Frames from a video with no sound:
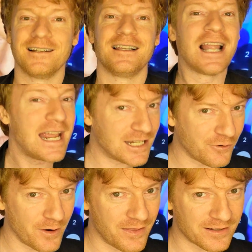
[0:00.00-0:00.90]

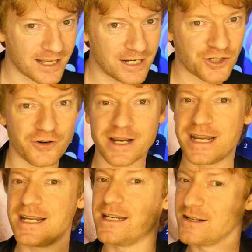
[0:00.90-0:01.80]
later in the
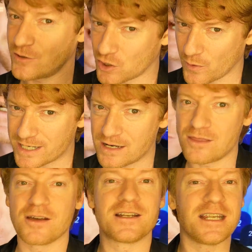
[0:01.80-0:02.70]
century
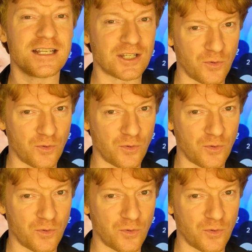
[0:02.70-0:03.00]
2030s,